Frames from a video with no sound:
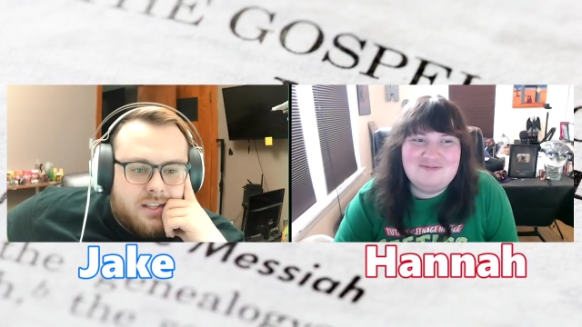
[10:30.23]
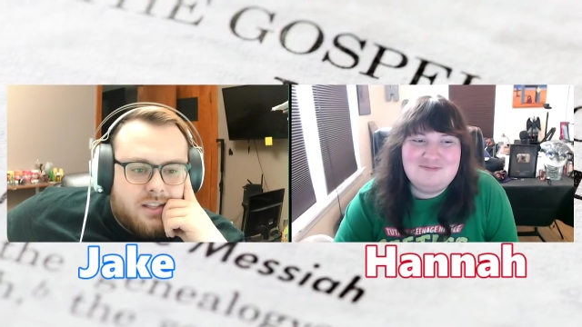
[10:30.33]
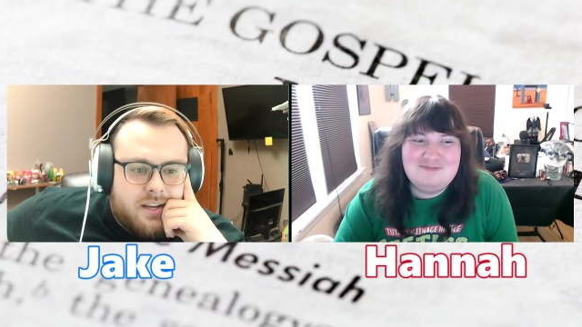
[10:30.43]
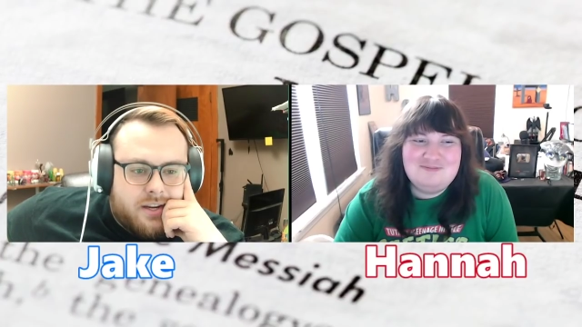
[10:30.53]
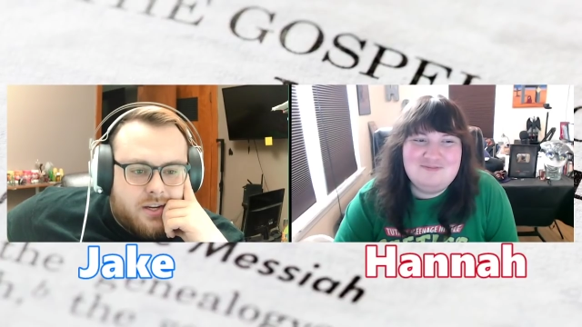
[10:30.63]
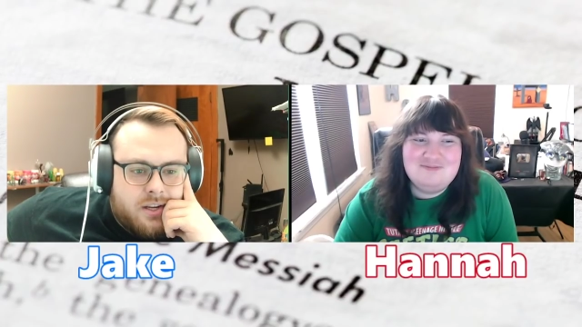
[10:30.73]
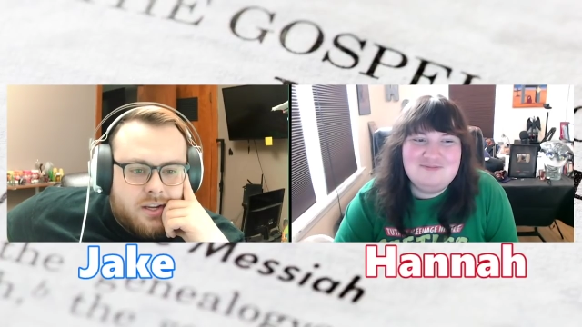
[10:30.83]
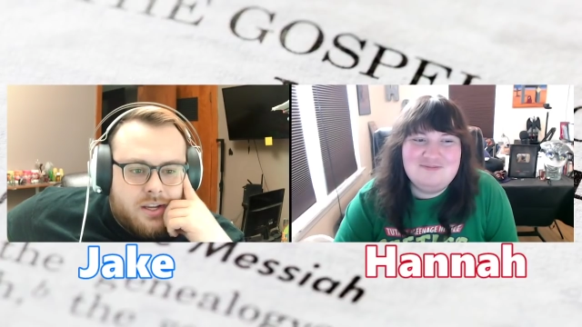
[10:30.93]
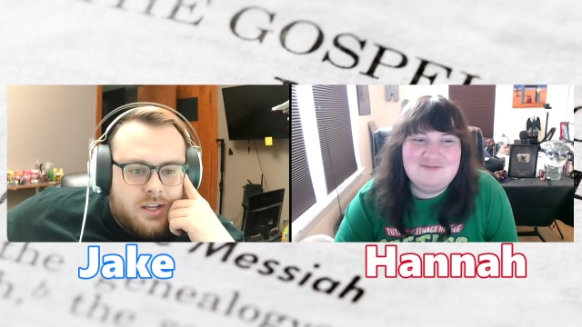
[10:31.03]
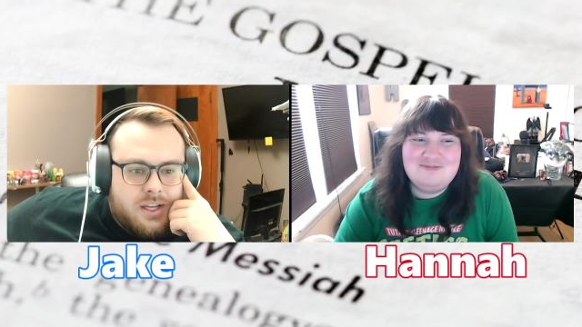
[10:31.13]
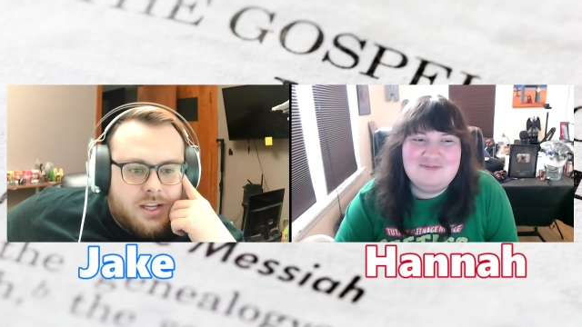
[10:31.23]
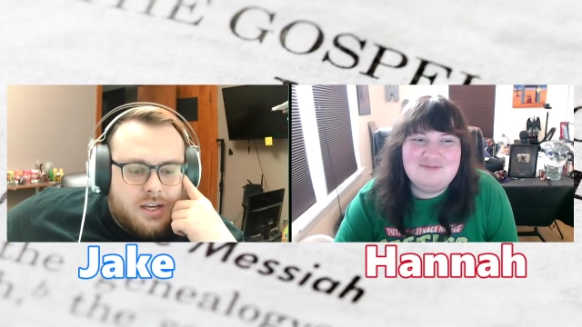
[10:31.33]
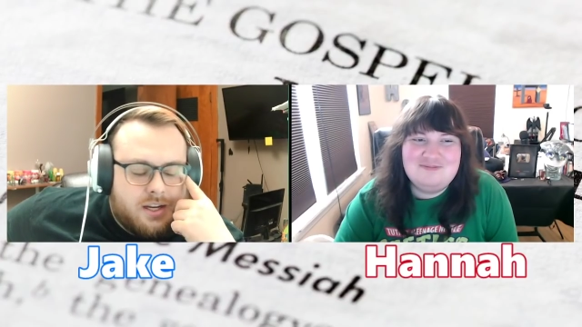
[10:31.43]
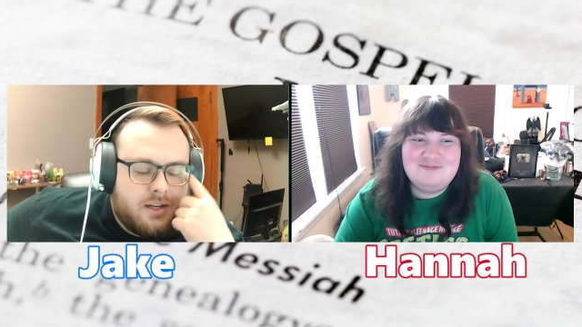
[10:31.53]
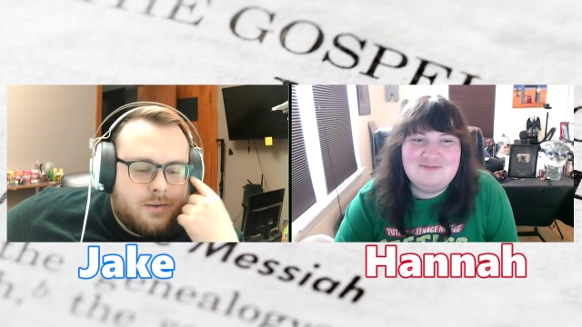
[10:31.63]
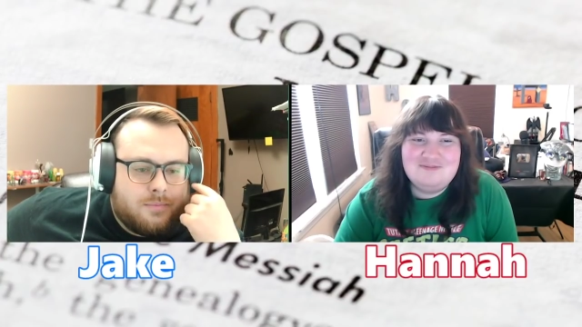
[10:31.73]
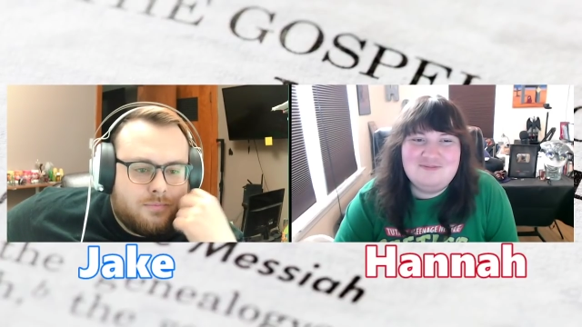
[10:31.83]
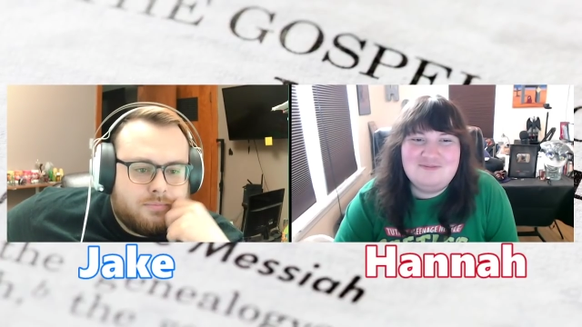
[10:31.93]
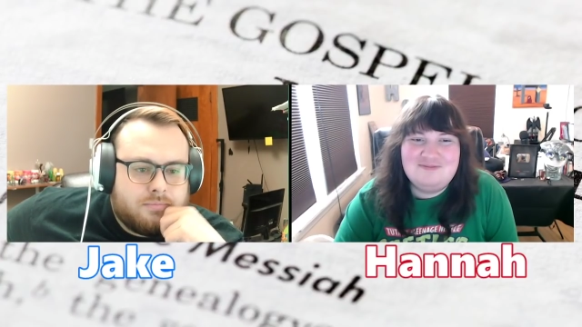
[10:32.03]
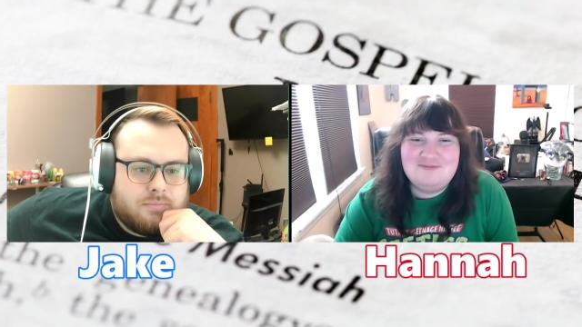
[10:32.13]
Speaker 1: that like,
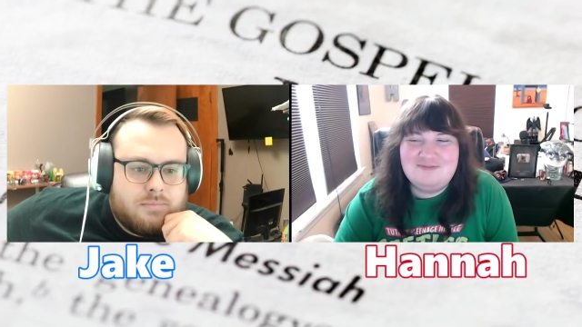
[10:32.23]
um,